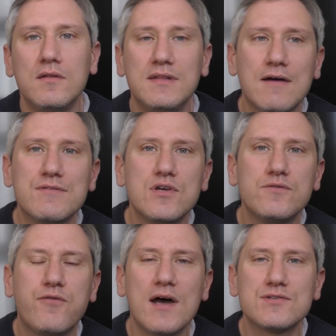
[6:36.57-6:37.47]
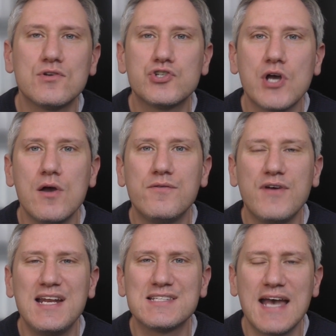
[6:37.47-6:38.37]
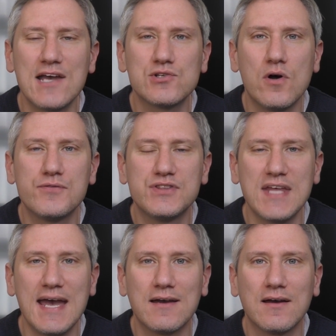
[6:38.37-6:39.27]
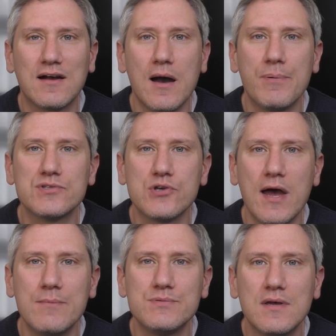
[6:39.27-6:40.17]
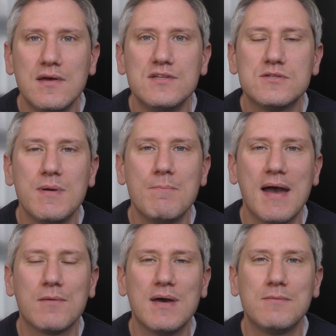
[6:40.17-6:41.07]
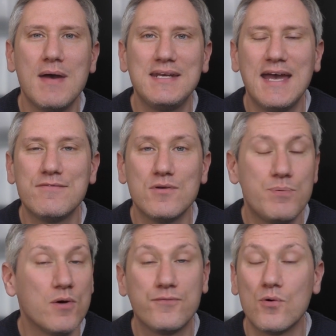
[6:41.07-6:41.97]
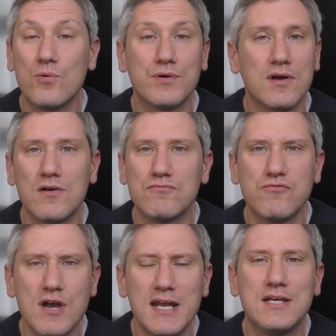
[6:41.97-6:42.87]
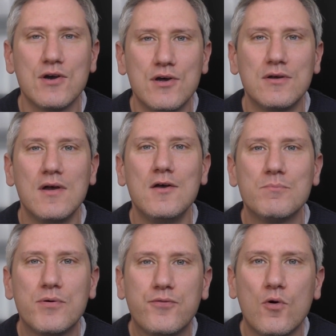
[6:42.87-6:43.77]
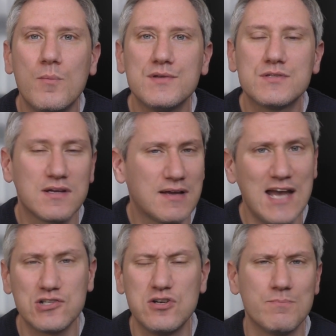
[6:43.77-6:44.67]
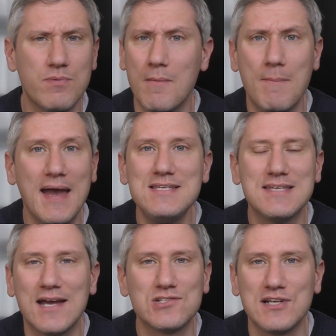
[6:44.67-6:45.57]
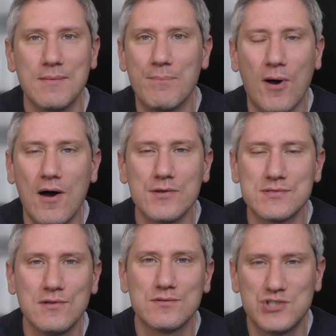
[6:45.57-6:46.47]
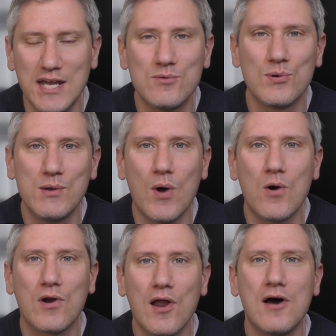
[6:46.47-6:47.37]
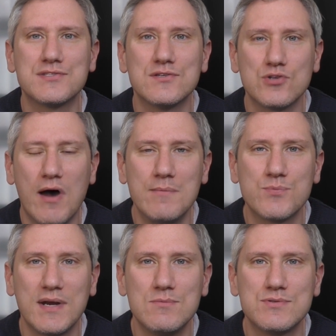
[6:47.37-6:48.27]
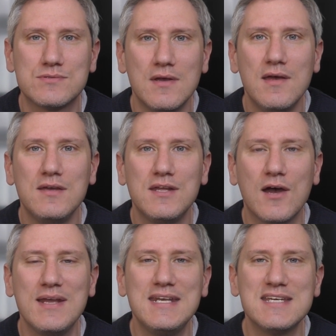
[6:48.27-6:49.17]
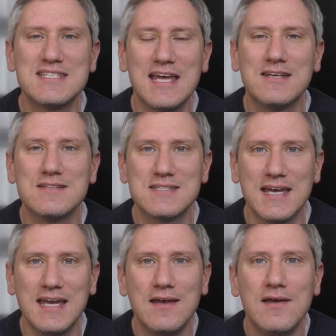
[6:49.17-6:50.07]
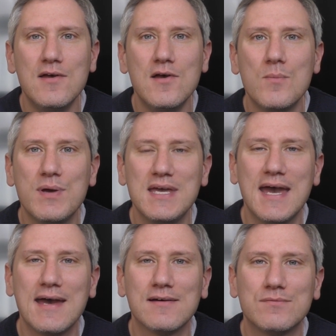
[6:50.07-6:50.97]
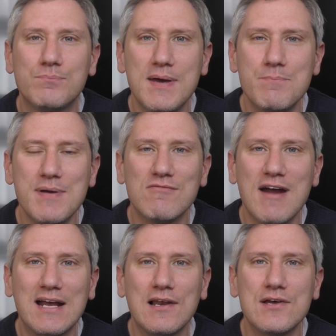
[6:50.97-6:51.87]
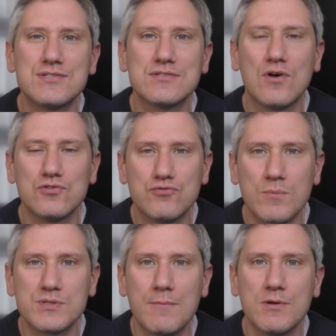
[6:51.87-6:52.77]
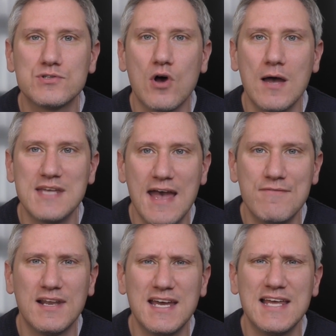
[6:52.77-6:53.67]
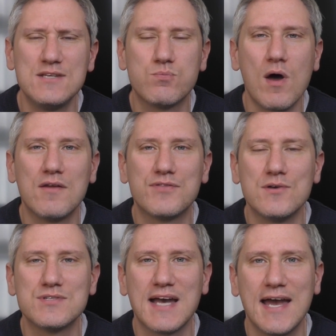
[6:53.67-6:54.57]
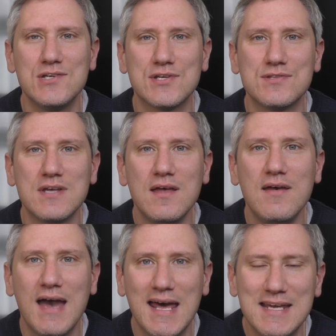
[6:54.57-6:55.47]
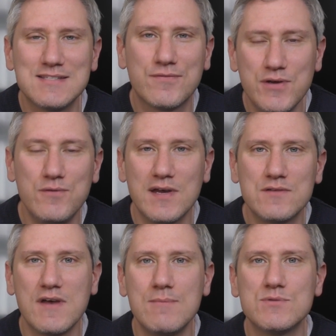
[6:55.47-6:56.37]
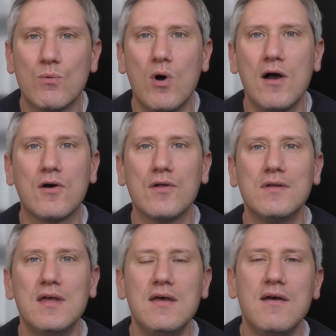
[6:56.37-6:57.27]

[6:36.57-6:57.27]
The other two fights on the show, Felix Cash got off the deck a couple of times to beat Magomed Mediev, who put forward a really good performance. Cash looked amazing, actually, in parts. Looked genuinely world-class at times when he was, you know, in the ascendancy. But yeah, bit reckless, got dropped a couple of times, heavily at least one of those occasions. And there's a few things for him to work on.